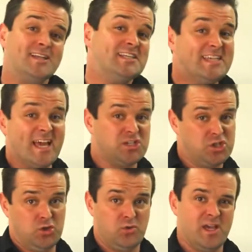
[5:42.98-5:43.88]
to get
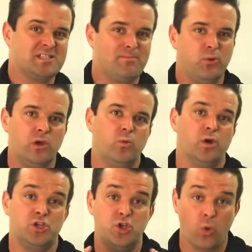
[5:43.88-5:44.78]
to is a point where
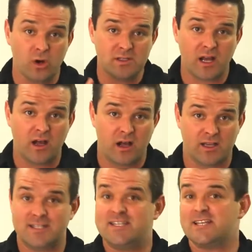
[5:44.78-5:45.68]
your dog
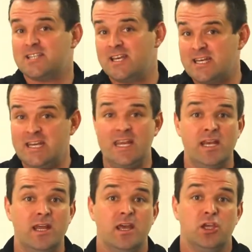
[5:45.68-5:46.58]
doesn't
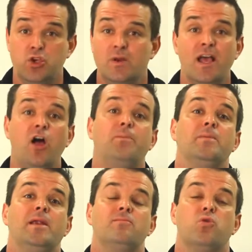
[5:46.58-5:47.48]
need you to help him
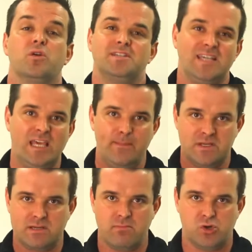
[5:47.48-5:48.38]
anymore to keep his
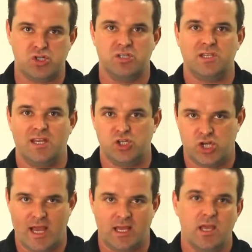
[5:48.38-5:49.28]
emotions in
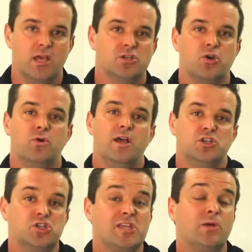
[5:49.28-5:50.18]
check. So
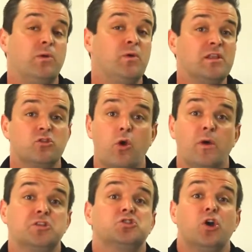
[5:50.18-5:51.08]
just like we wouldn't throw a
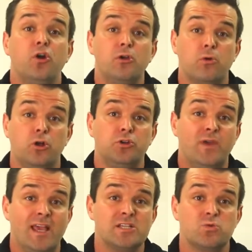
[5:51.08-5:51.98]
2-year-old who
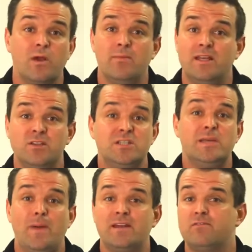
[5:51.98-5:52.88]
can't swim into the
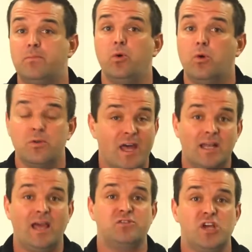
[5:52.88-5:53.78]
deep end of a pool without a
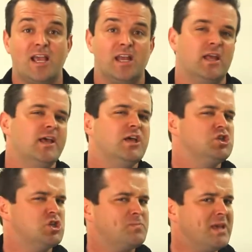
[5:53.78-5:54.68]
life jacket,
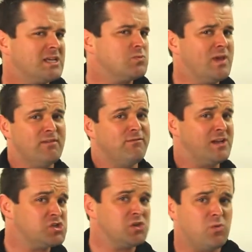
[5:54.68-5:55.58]
just because we
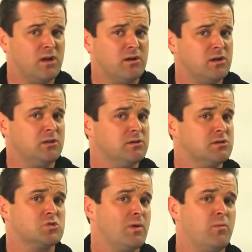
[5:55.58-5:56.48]
eventually want her to learn to
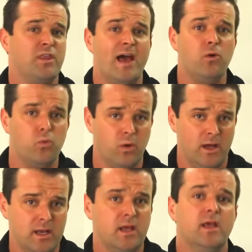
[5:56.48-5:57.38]
swim without
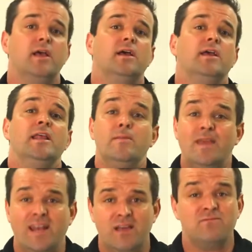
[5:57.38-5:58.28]
one, in the
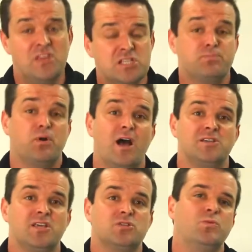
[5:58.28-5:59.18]
beginning of this
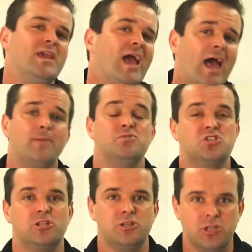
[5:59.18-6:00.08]
process, we
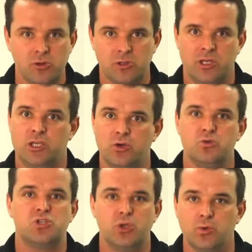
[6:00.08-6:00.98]
absolutely
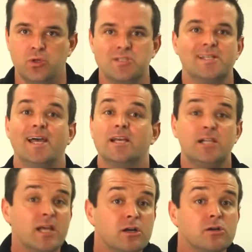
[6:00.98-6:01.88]
use tools like
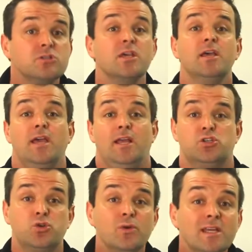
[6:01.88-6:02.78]
clickers and
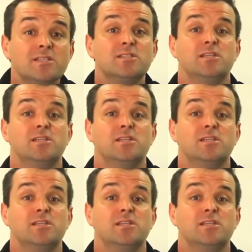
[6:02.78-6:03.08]
treats